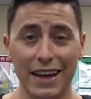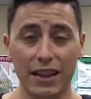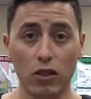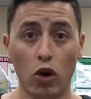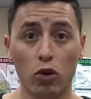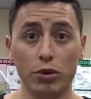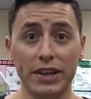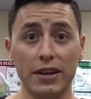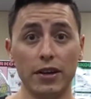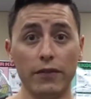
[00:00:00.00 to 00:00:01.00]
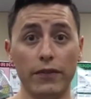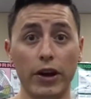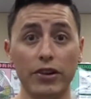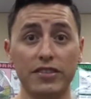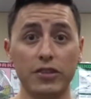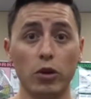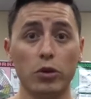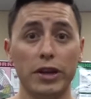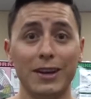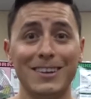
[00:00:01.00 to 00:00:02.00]
and lowering very
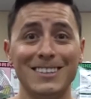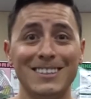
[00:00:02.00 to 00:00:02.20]
slowly.